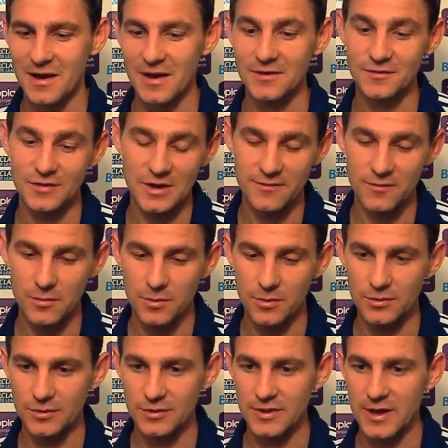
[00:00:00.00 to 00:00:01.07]
against
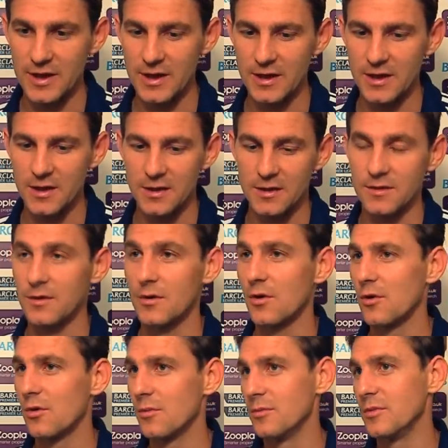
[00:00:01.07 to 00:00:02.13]
Liverpool today.
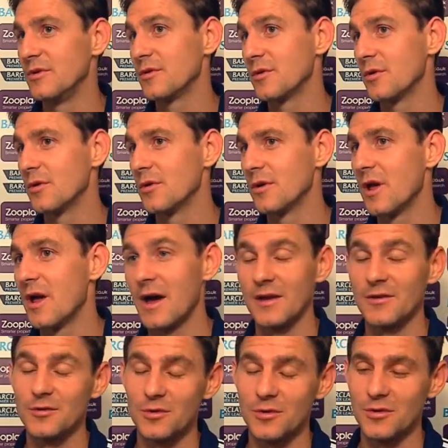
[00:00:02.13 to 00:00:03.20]
Home, we scored,
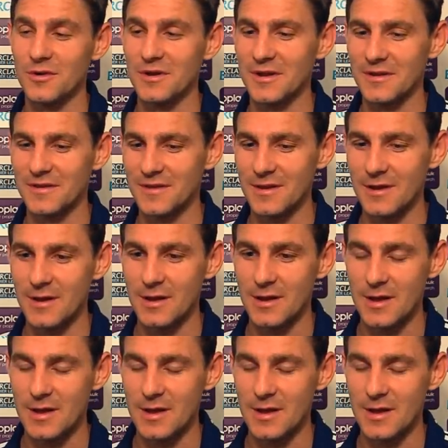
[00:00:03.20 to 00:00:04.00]
I scored, and uh,